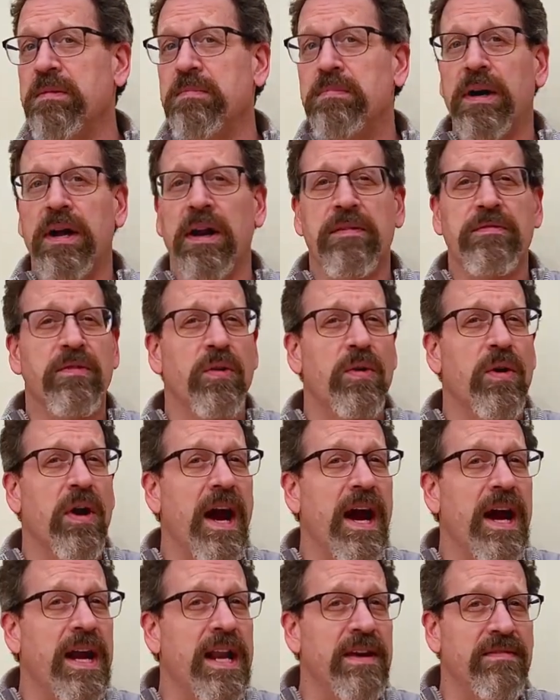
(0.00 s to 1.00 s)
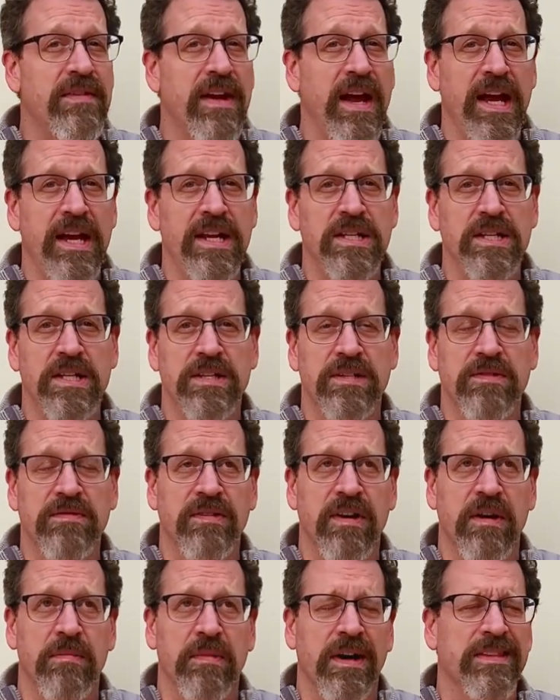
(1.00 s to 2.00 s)
but a variety of ages
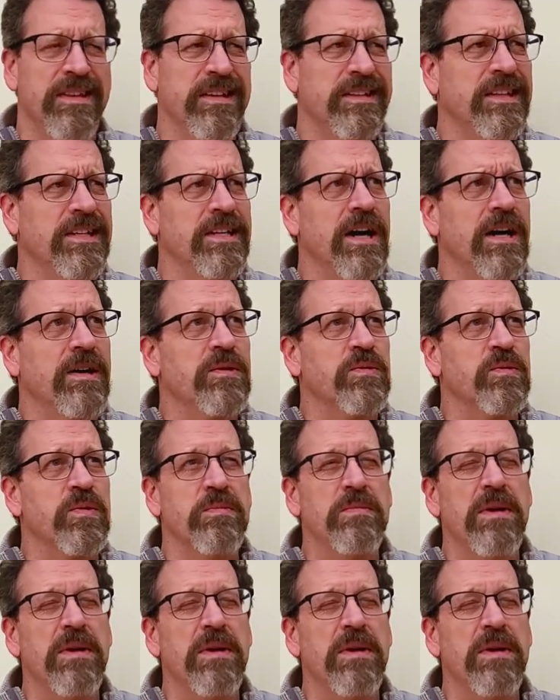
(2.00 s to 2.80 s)
from, I think the youngest was